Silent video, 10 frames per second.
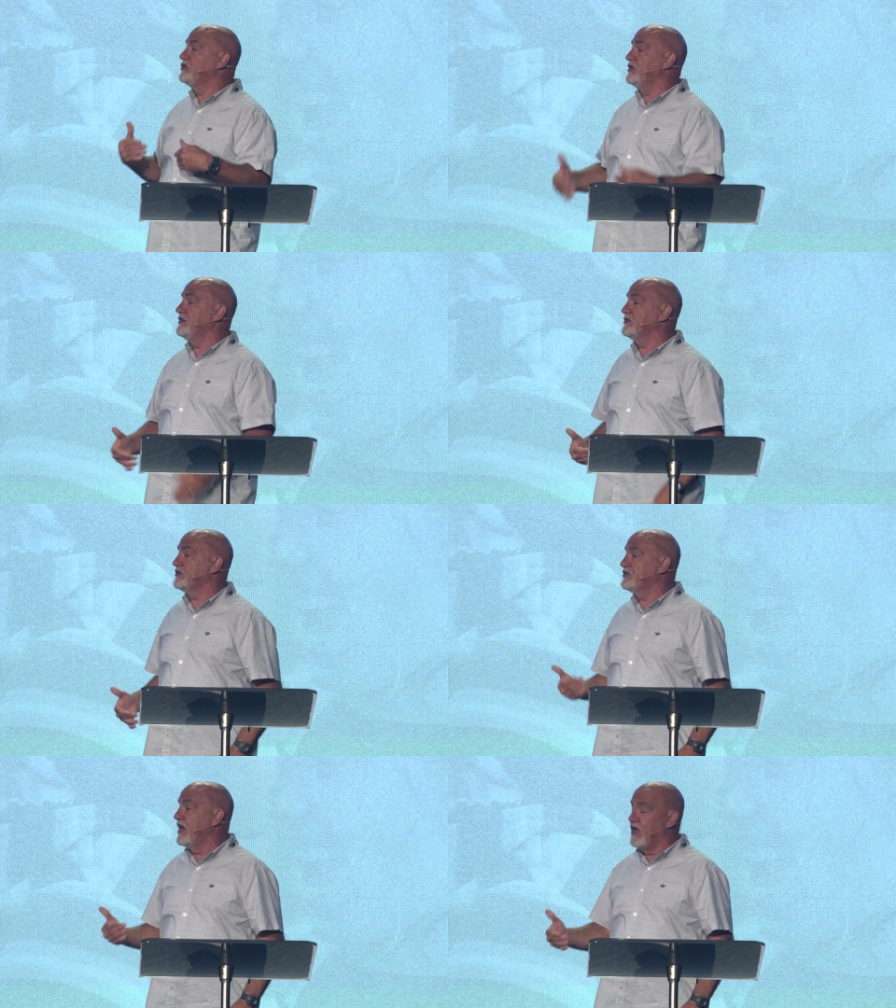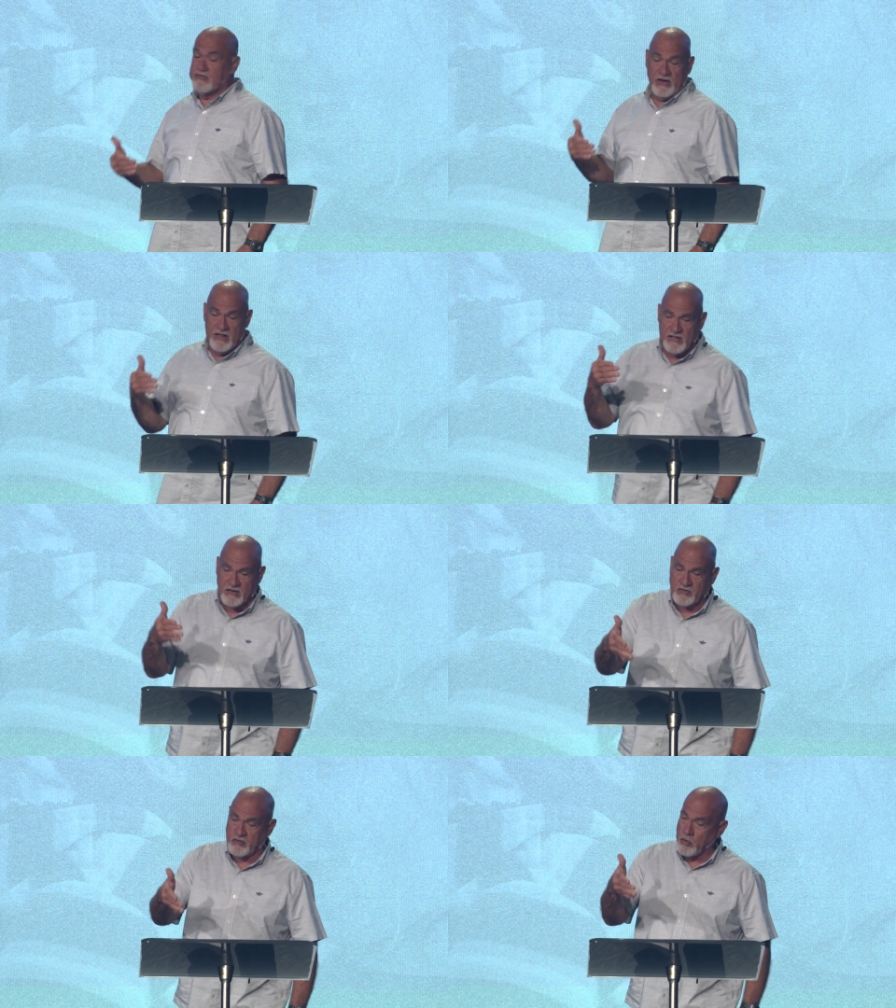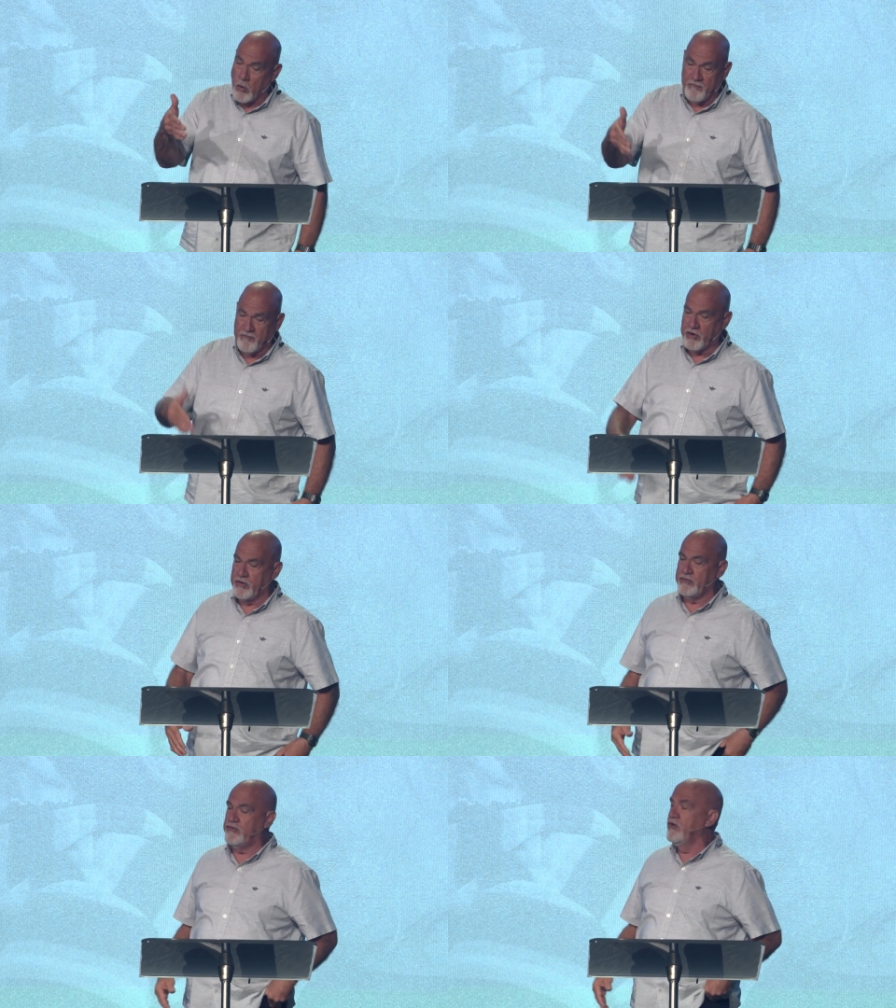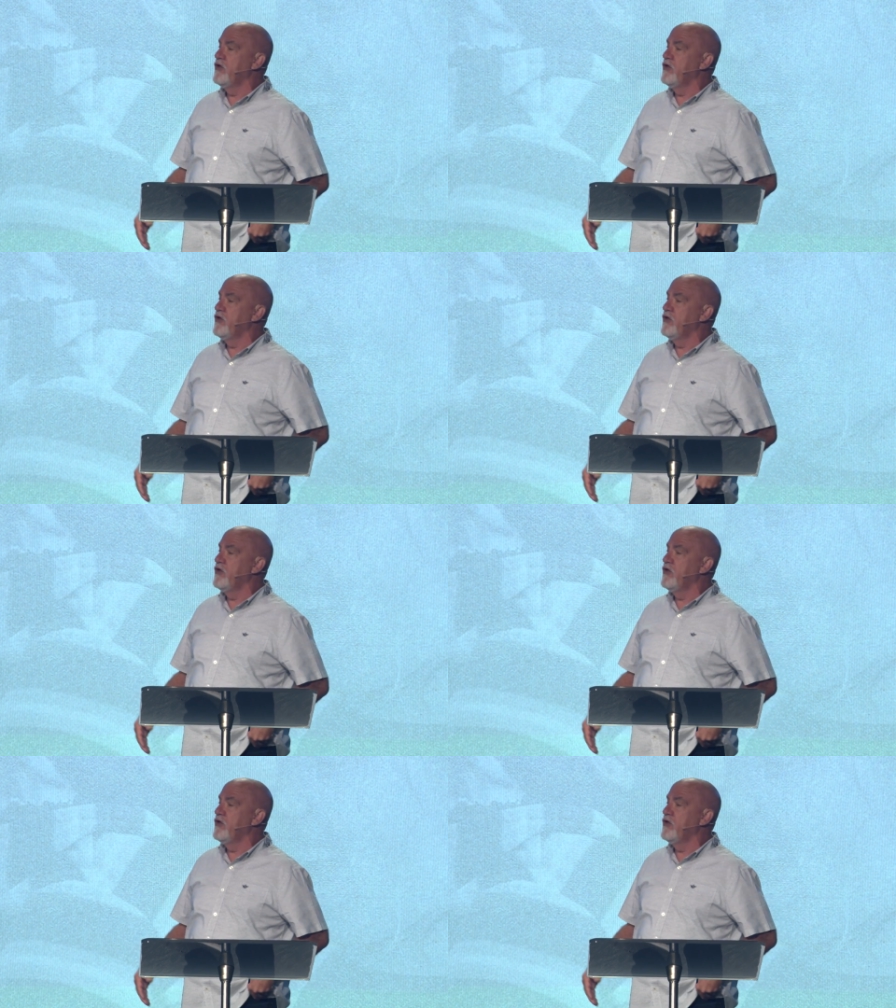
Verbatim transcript: Jesus says in this short verse,